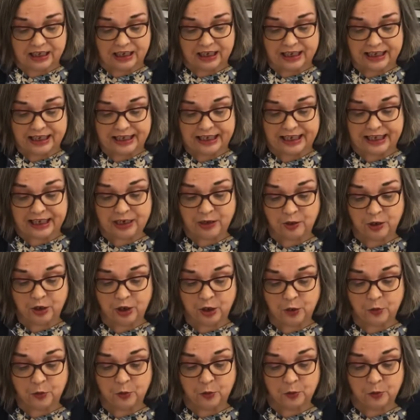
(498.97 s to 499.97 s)
He
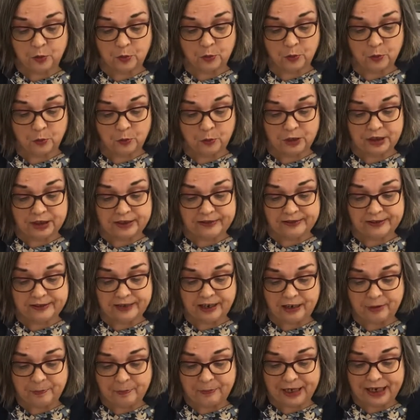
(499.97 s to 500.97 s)
would
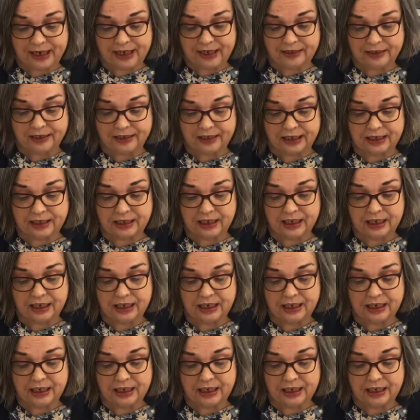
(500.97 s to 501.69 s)
start paddling.